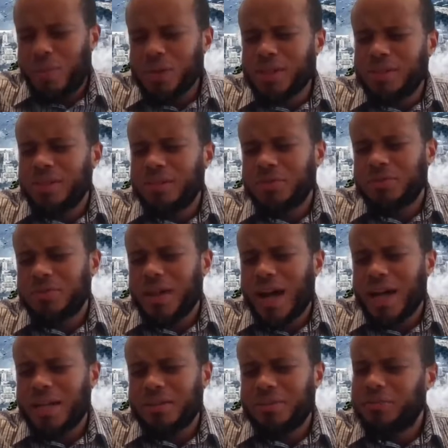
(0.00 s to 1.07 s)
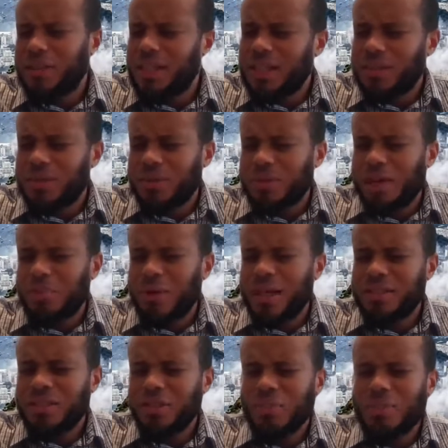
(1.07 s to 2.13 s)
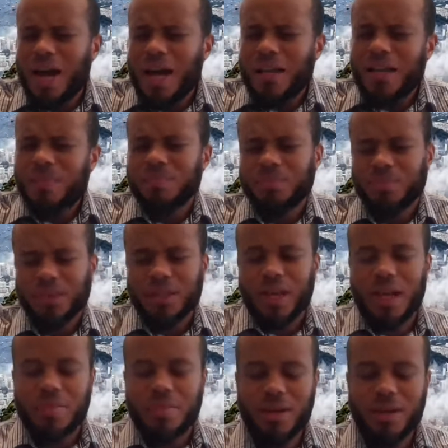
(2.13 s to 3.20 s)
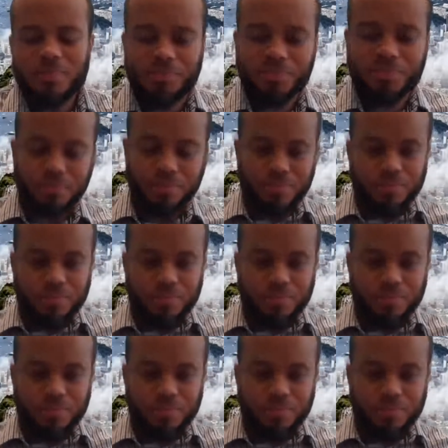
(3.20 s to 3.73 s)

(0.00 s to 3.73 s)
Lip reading: positive kind of feeling, Lord. I pray this in your mighty name. Amen.